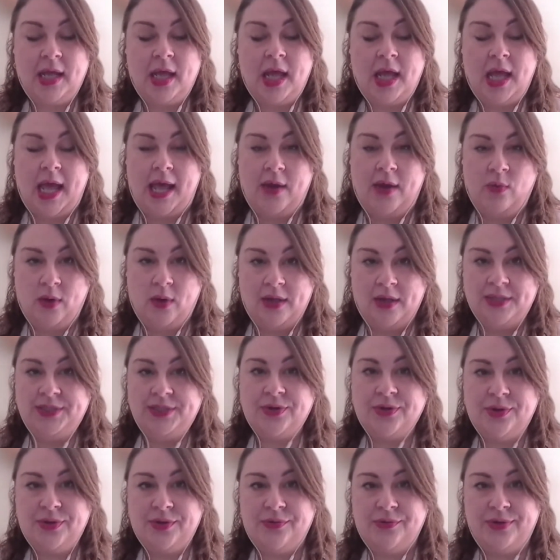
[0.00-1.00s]
And once you're in
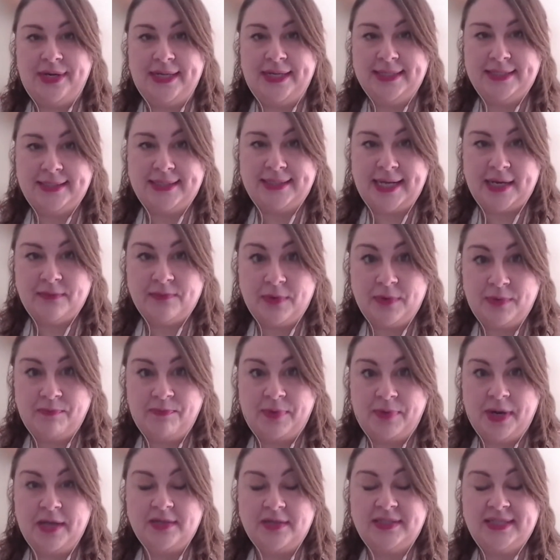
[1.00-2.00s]
the reinstatement
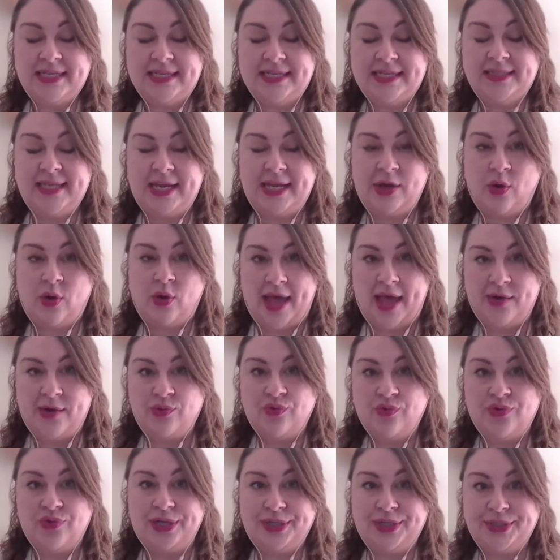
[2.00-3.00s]
process, then your annual
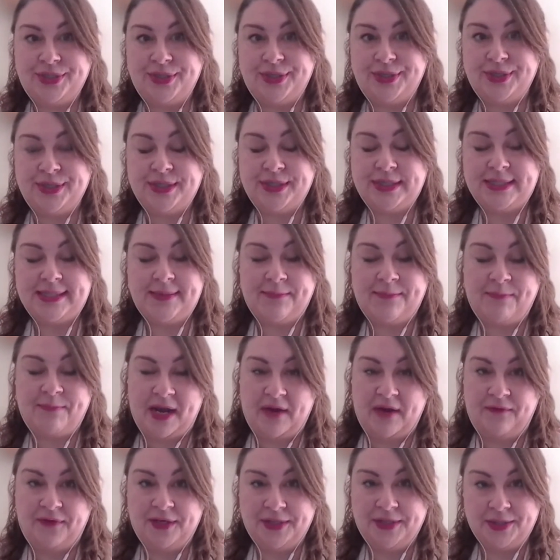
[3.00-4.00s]
returns,
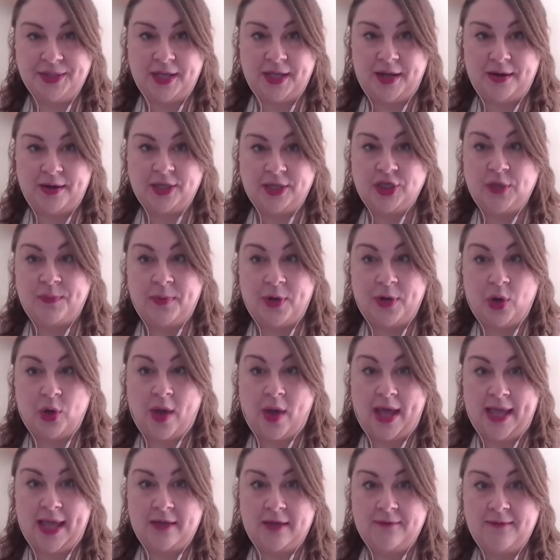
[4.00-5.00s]
beneficial ownership, and your
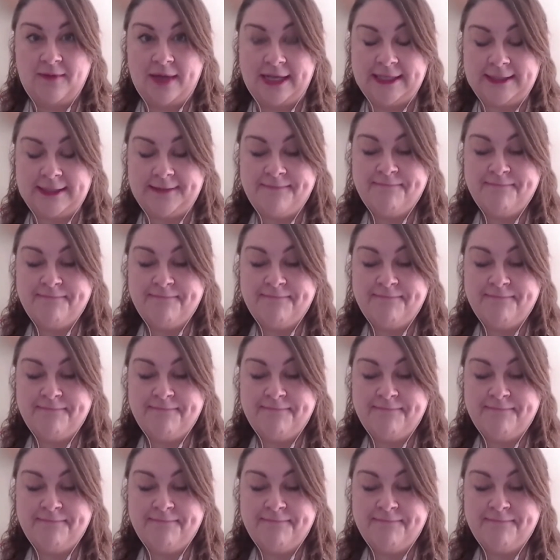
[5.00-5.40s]
AFS.